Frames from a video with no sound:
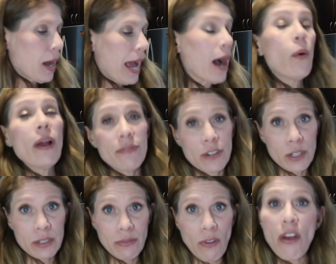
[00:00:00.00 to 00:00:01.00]

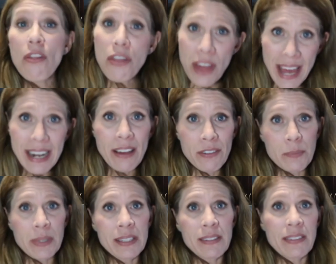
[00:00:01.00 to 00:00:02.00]
however, that having
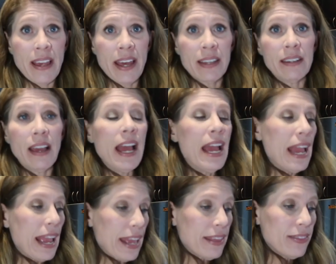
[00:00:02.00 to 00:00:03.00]
been said,
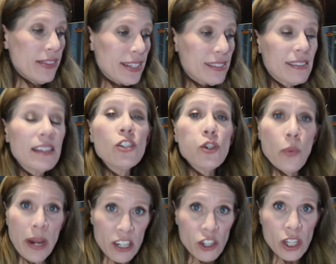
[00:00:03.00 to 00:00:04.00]
in this
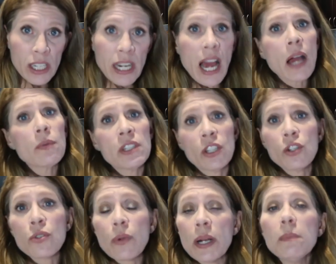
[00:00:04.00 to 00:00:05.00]
situation, I was
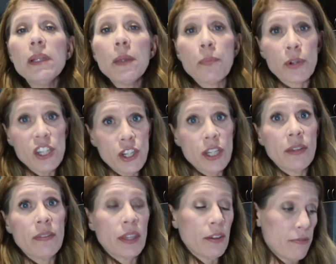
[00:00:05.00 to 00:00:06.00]
incredibly
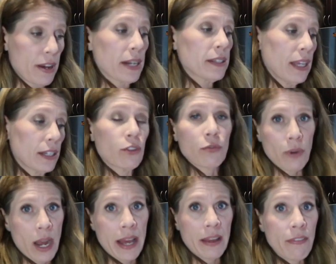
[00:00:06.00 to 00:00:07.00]
appreciative of the fact that
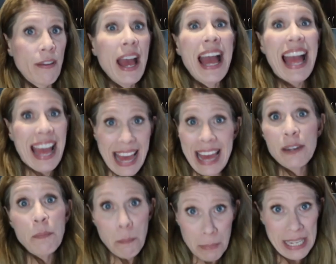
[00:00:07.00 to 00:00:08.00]
Thrive
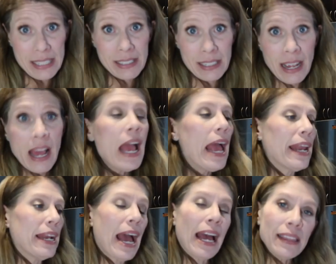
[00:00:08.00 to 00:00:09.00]
had meat.
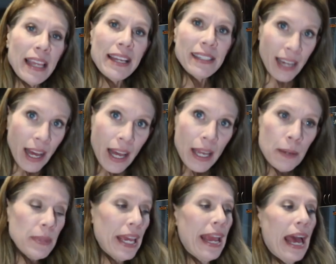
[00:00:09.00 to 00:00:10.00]
And at that
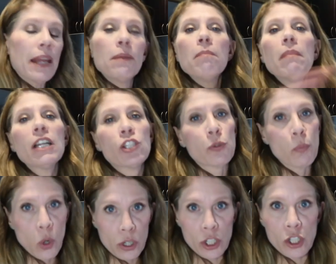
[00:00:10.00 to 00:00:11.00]
time, they had much
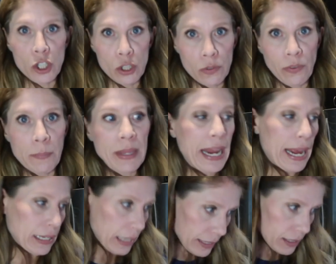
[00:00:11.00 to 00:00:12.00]
more to choose from. They
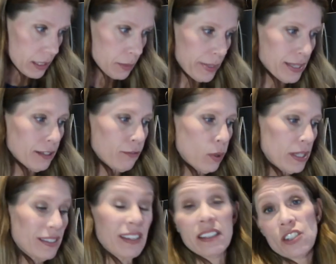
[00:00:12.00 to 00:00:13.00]
had less expensive
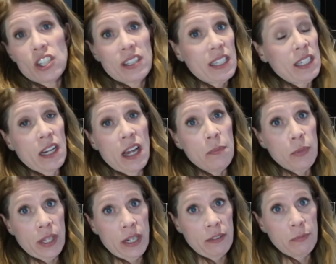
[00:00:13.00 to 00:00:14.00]
ones that just didn't come
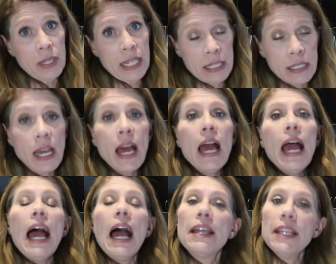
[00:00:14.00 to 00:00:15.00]
with enough meat.
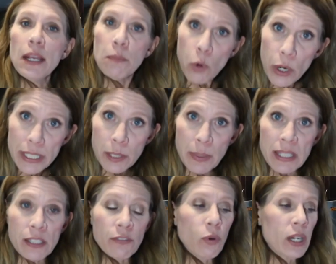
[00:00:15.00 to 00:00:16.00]
And they had more
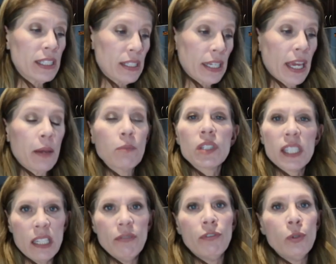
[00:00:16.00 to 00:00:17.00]
expensive ones that came with
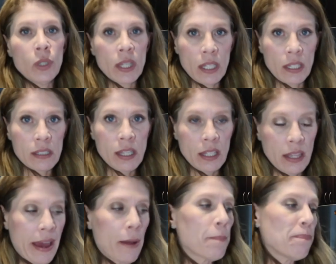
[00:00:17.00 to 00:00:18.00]
seafood and things like
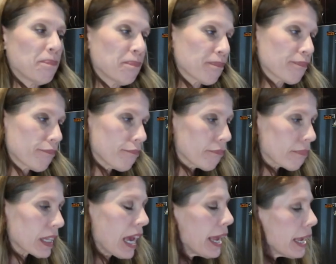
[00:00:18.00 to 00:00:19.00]
that.
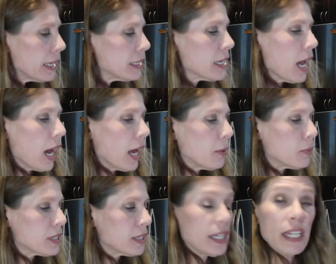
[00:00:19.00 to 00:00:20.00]
And I
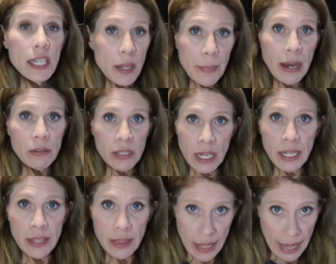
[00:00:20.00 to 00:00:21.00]
was thinking about
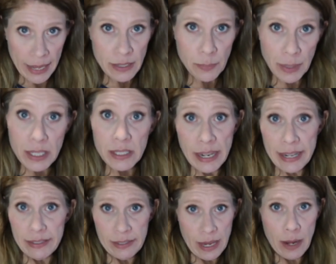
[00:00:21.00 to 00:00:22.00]
getting that because it
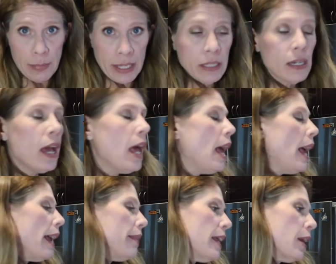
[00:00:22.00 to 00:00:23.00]
had salmon.
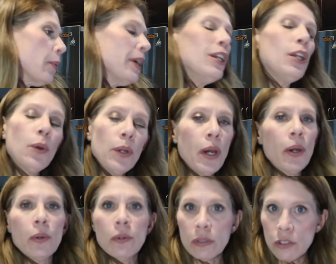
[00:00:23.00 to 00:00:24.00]
And then I went, no,
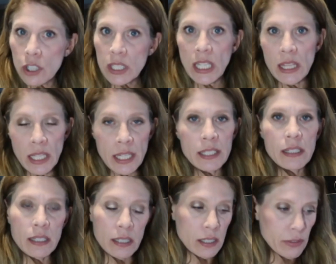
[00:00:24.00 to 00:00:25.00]
no, just get this.
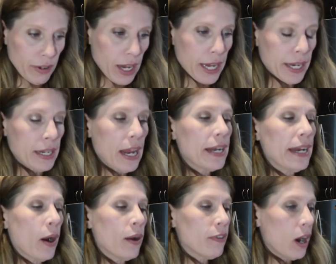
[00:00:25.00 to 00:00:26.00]
This is fine.
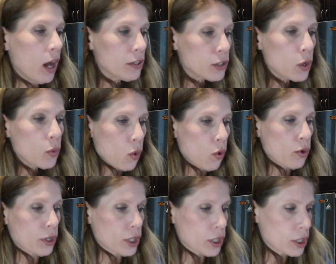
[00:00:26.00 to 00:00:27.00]
Now I've also
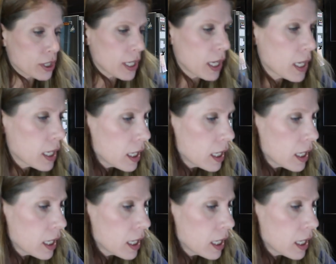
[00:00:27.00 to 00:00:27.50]
ordered